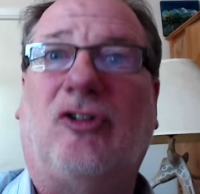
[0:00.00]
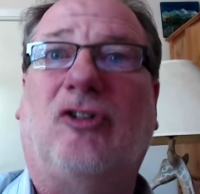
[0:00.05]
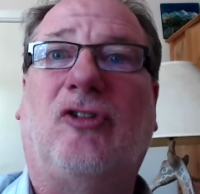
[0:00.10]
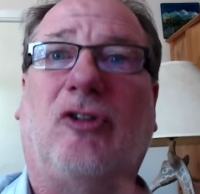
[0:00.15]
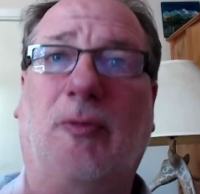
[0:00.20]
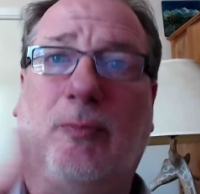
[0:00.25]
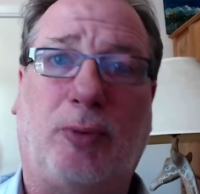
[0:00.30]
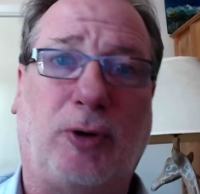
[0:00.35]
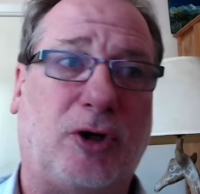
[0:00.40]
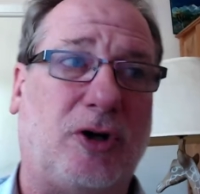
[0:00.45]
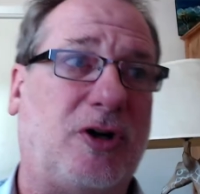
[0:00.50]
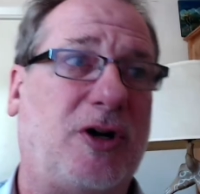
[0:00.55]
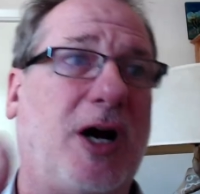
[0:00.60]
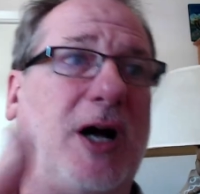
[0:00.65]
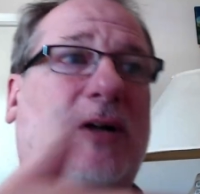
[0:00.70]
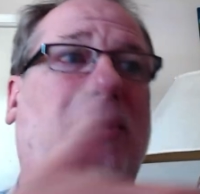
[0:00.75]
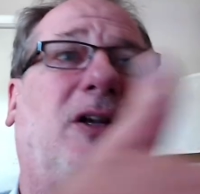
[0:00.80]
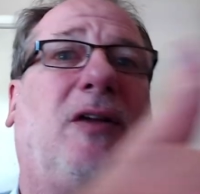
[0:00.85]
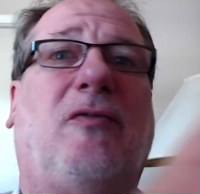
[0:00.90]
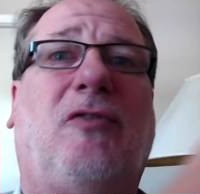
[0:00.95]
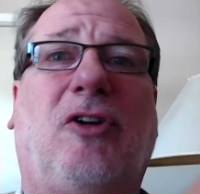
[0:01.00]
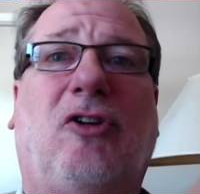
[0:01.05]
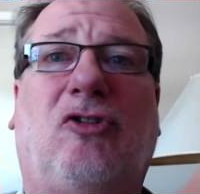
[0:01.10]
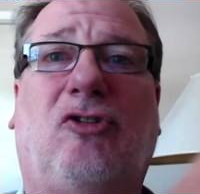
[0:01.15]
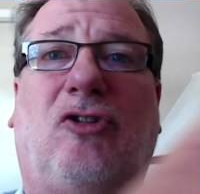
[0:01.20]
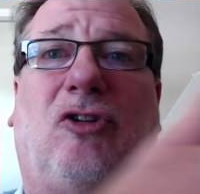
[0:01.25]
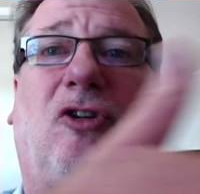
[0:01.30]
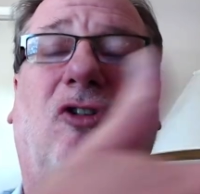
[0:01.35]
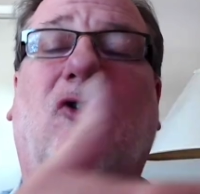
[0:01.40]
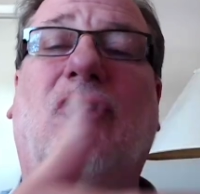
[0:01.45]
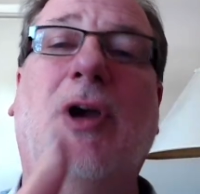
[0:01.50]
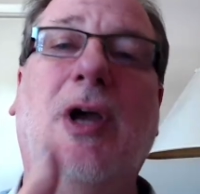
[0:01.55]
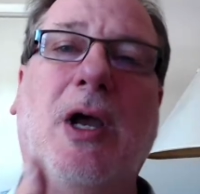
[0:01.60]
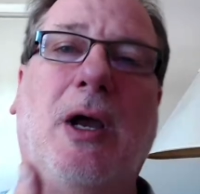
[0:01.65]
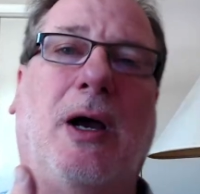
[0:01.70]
it's a productive distance